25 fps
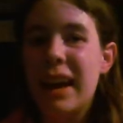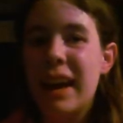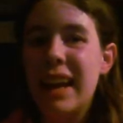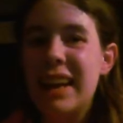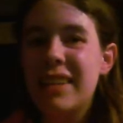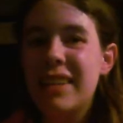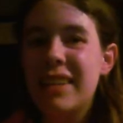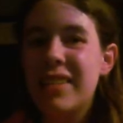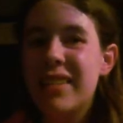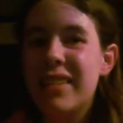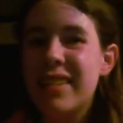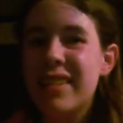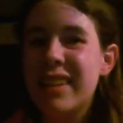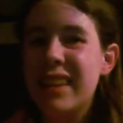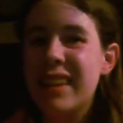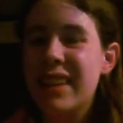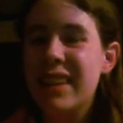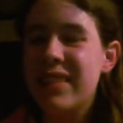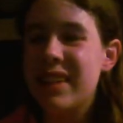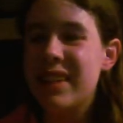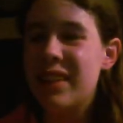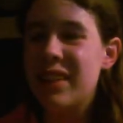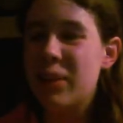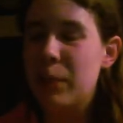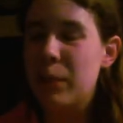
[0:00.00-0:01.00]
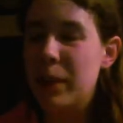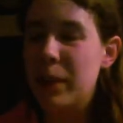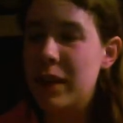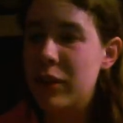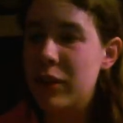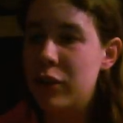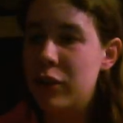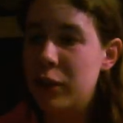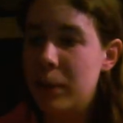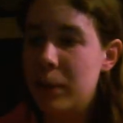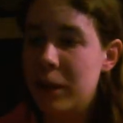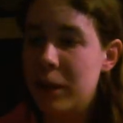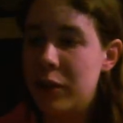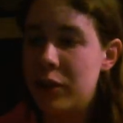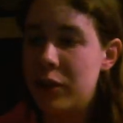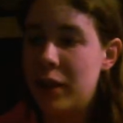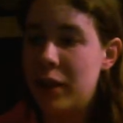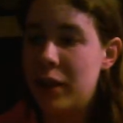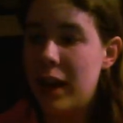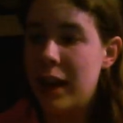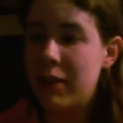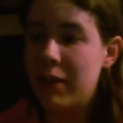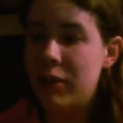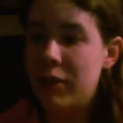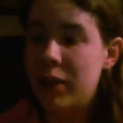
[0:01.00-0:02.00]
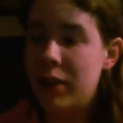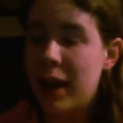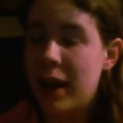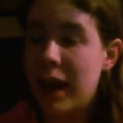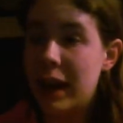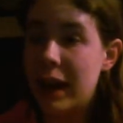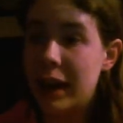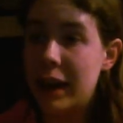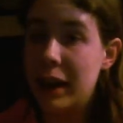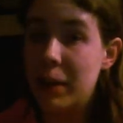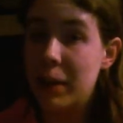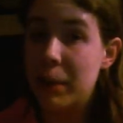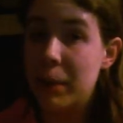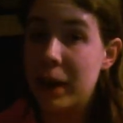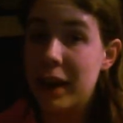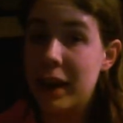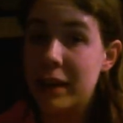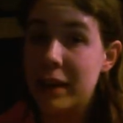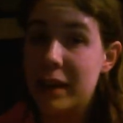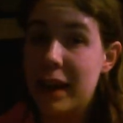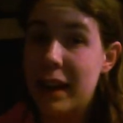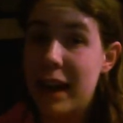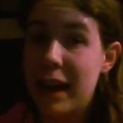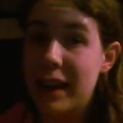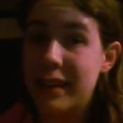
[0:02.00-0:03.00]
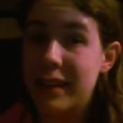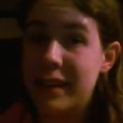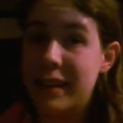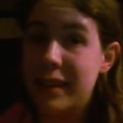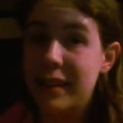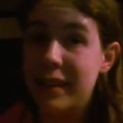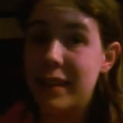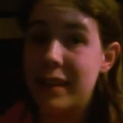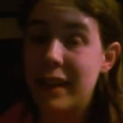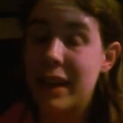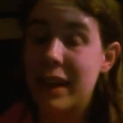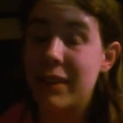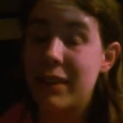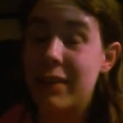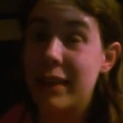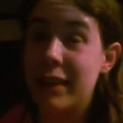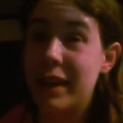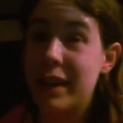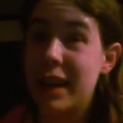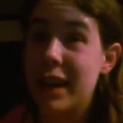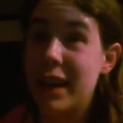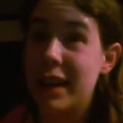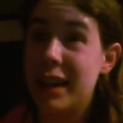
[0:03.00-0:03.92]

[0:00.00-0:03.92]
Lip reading: I don't really want to spend too much time talking about that since I've